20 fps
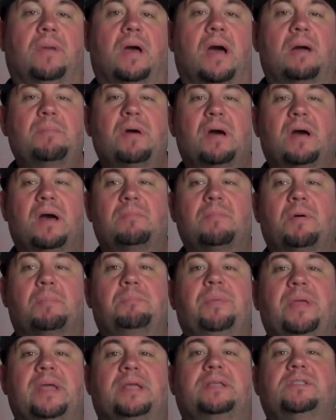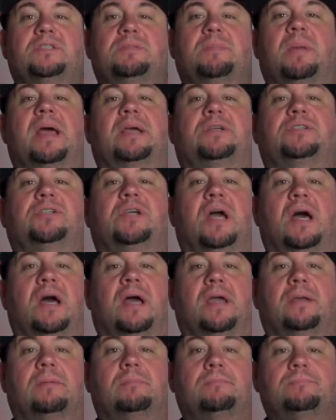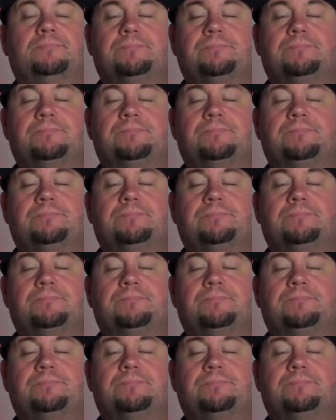I'm a big smash guy.